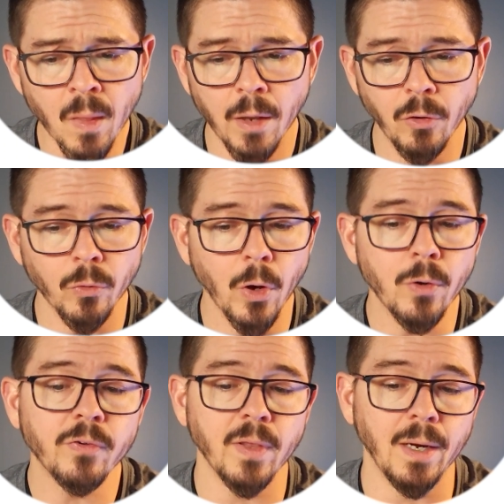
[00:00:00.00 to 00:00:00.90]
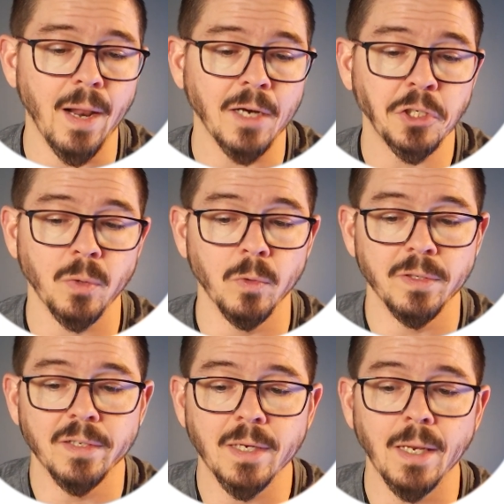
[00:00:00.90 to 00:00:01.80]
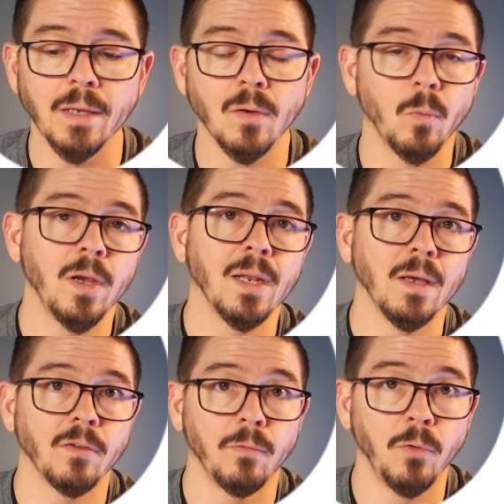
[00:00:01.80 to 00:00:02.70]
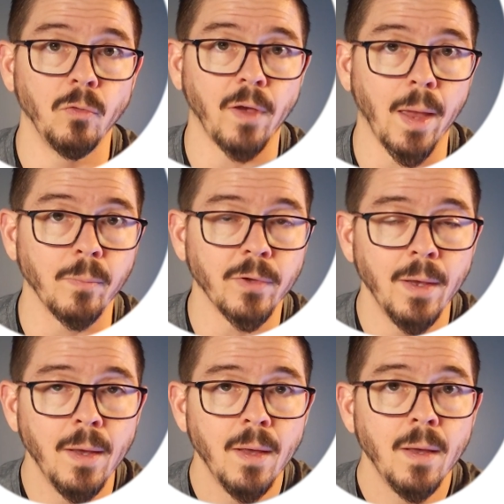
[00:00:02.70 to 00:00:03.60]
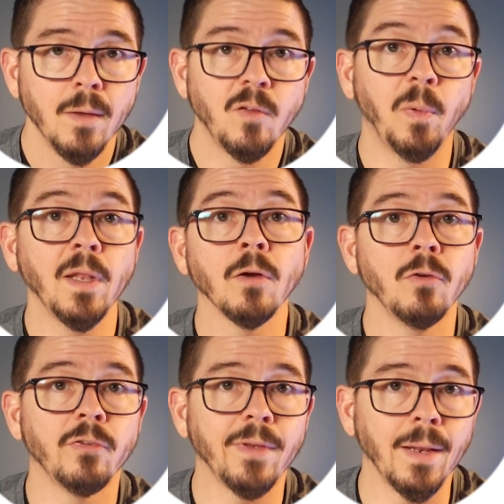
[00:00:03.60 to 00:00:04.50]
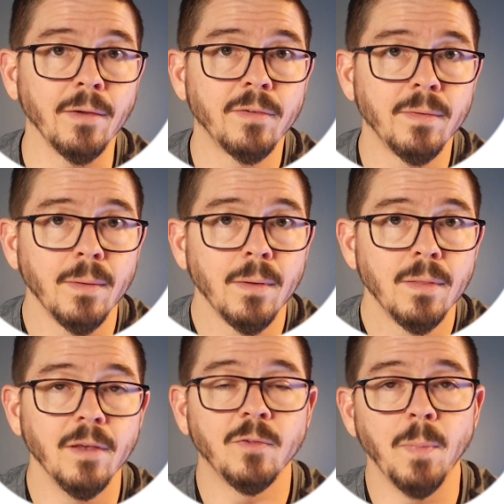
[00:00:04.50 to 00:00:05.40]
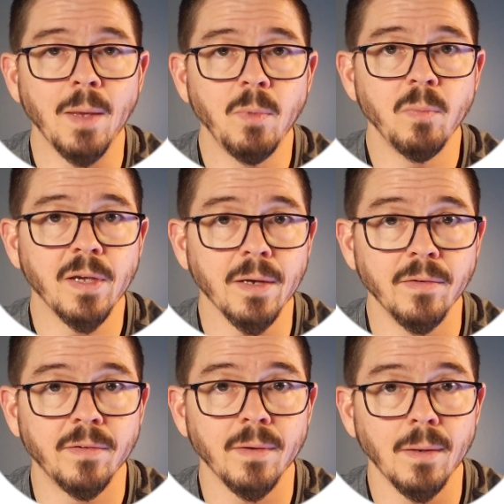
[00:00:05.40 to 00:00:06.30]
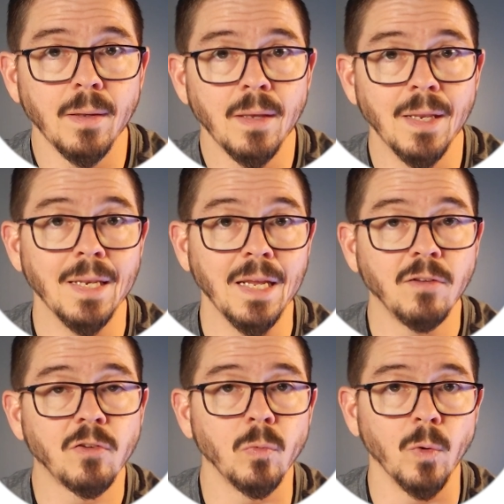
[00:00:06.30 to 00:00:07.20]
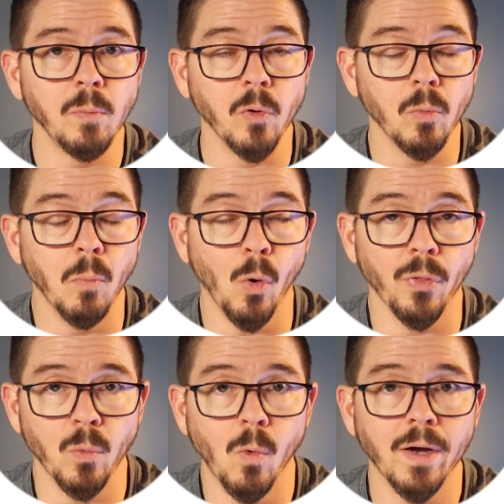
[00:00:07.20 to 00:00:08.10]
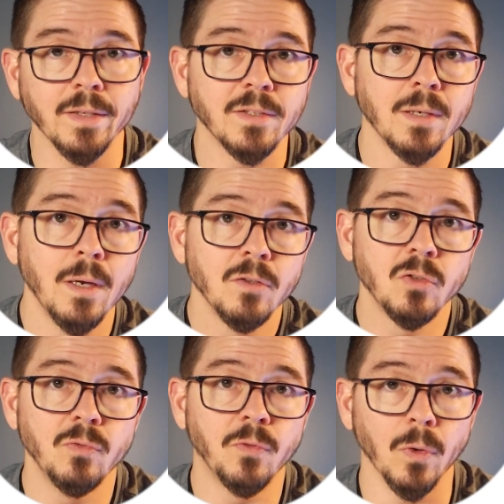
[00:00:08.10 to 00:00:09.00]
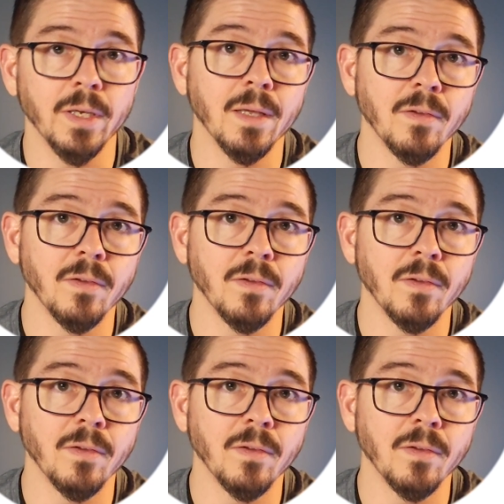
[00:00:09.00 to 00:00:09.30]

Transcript: And you'll notice that it actually will disconnect and reconnect a few times. Depending on your settings, this may be because it needs to reboot more than once to fully get